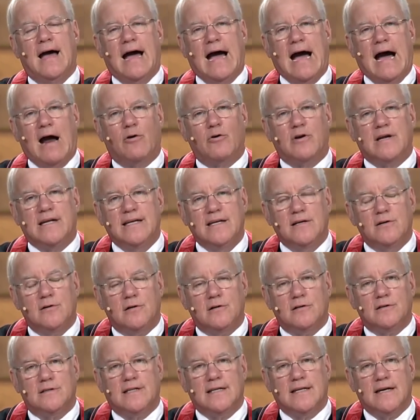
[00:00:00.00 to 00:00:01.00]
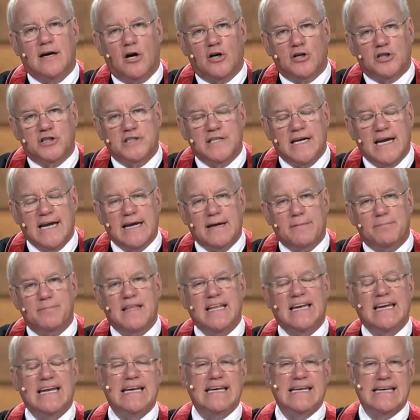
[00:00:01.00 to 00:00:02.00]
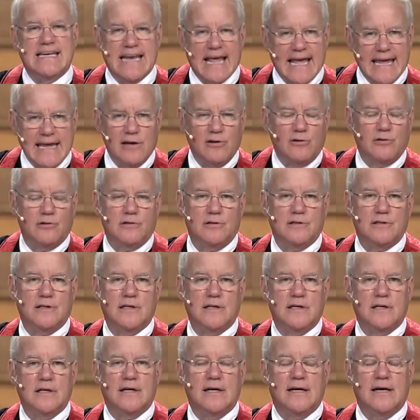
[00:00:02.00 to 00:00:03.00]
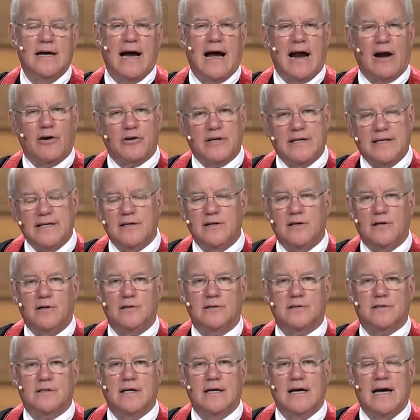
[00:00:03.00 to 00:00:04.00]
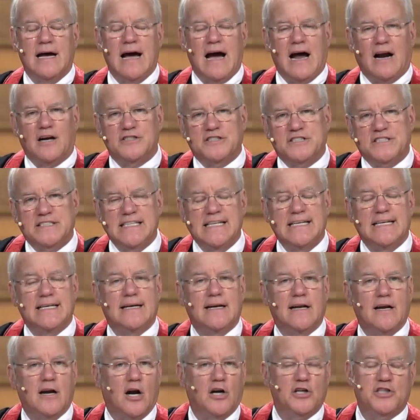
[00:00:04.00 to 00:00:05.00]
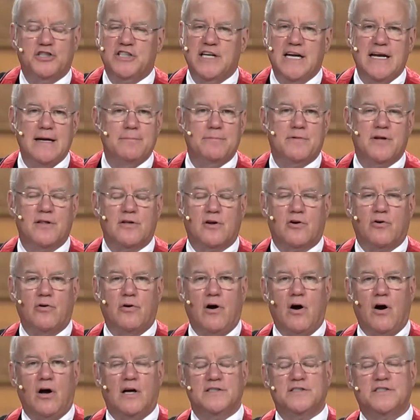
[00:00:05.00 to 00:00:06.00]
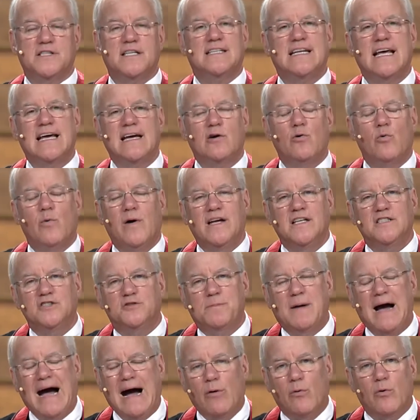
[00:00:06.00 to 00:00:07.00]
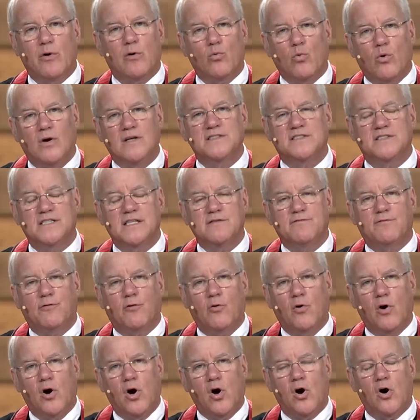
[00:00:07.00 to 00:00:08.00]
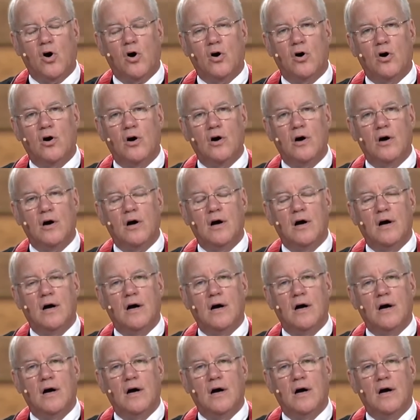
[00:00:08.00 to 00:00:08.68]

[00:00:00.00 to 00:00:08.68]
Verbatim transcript: our guilt and our shame that he nailed our guilt our sin and our shame to the cross to take away its power once and for all